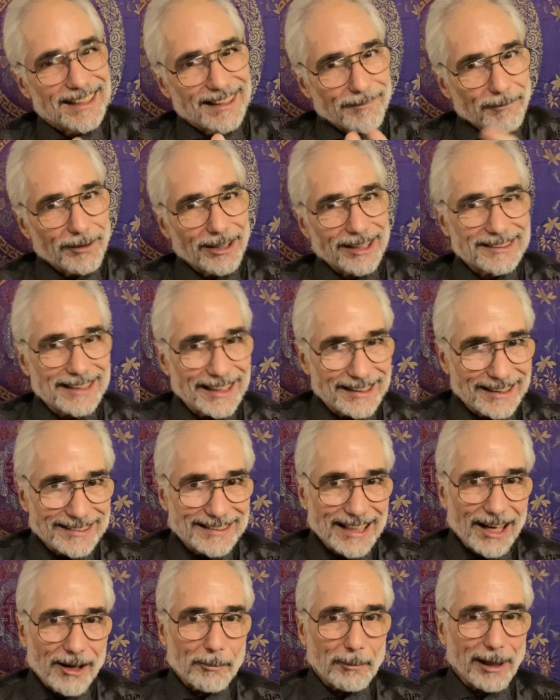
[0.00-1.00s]
But let's get this
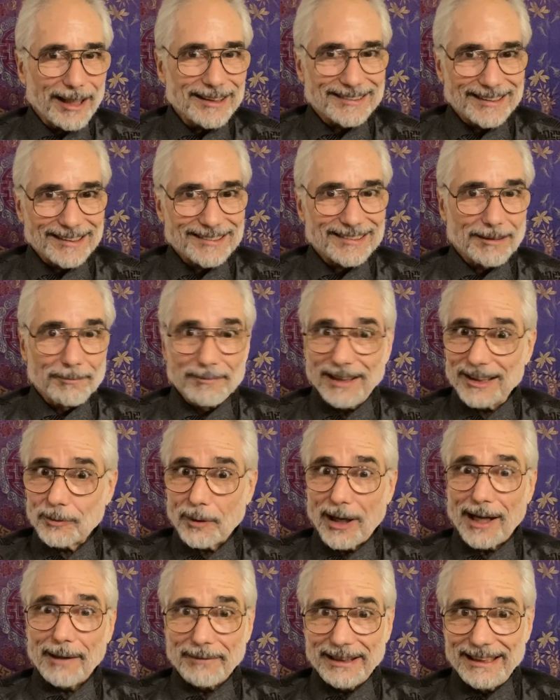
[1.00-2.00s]
out of my system. That's
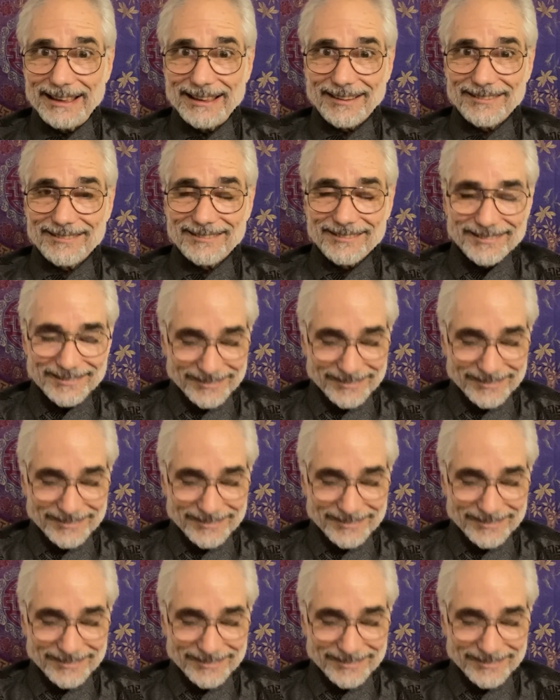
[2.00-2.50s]
why I'm here.